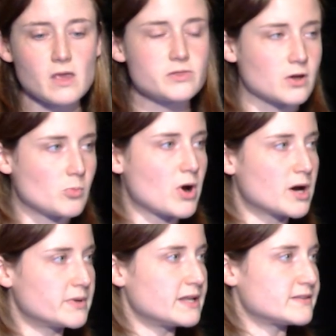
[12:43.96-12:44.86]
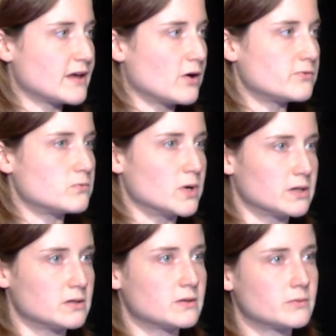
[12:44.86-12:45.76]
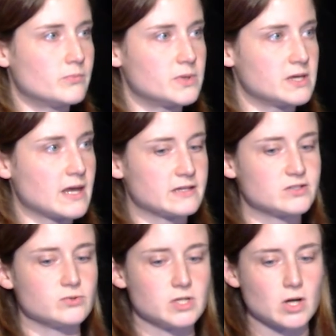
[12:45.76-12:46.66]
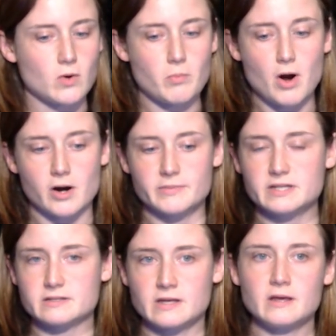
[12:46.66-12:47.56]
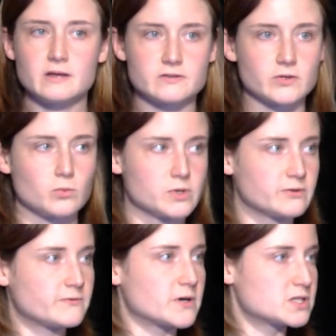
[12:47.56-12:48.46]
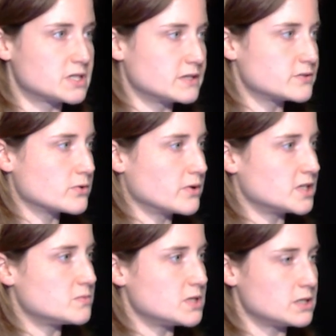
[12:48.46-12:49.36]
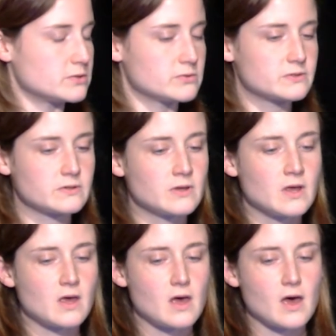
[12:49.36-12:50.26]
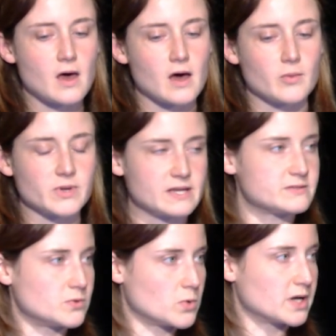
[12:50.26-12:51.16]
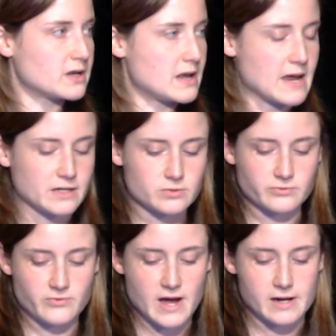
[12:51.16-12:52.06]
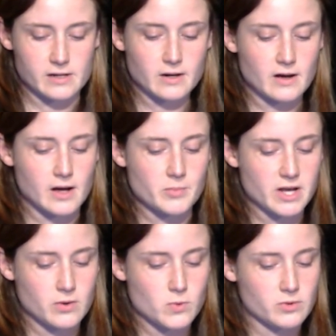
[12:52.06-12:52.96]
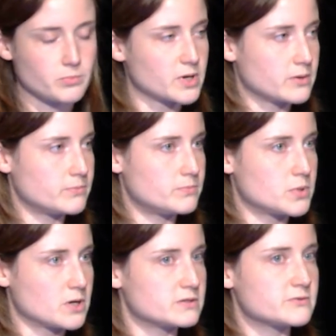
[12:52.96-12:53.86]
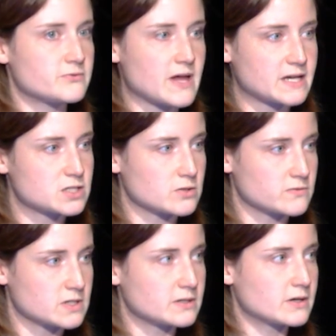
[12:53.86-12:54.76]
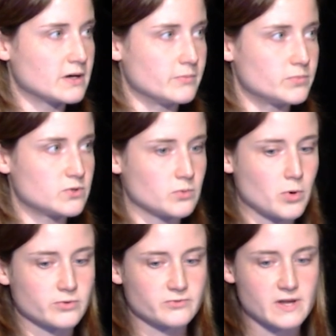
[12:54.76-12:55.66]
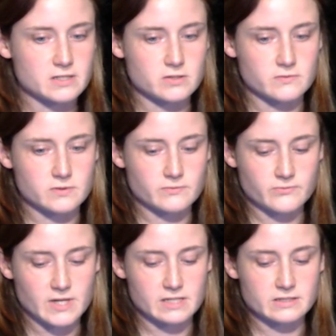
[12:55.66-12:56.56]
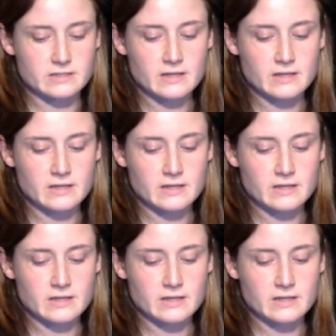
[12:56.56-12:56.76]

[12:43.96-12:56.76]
The compartment itself will be a studio apartment, so real furnishings are going to be used. Because we wanted a natural fire. And it will burn to flashover and to a post-flashover phase